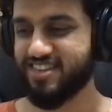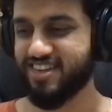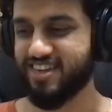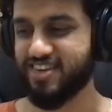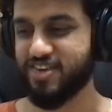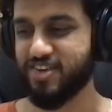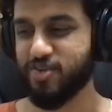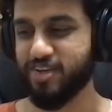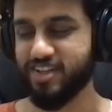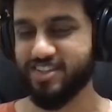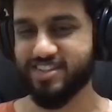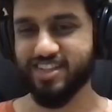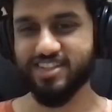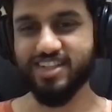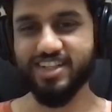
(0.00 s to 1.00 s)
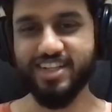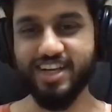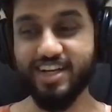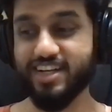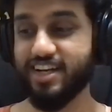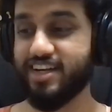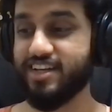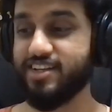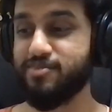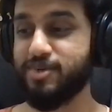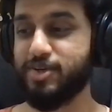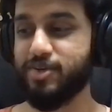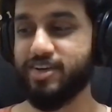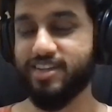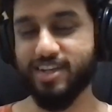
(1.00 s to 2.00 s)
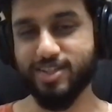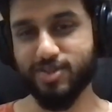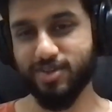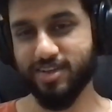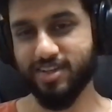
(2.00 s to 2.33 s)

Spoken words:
I don't know why. It's just a Tate in between. That's why.